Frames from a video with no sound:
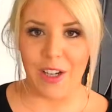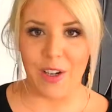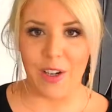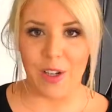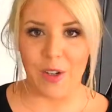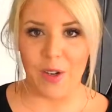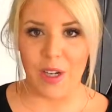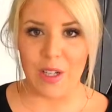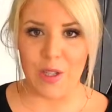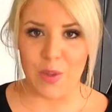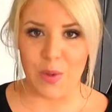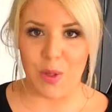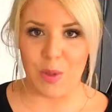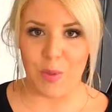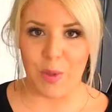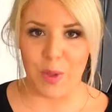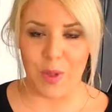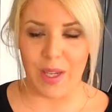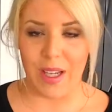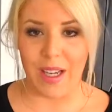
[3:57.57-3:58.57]
here at Grace Green
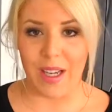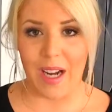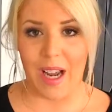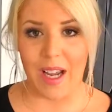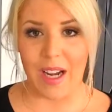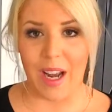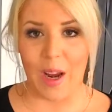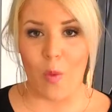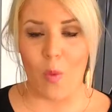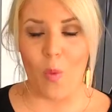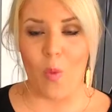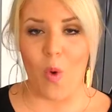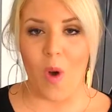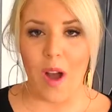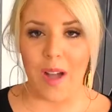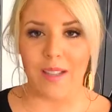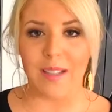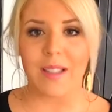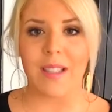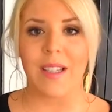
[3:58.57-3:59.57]
Beauty and, and I
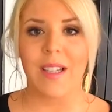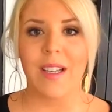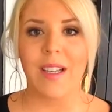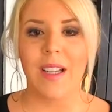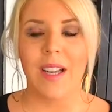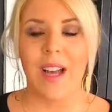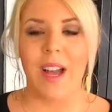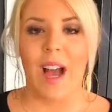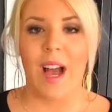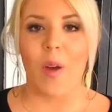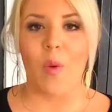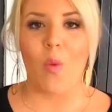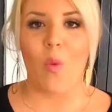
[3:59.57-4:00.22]
want I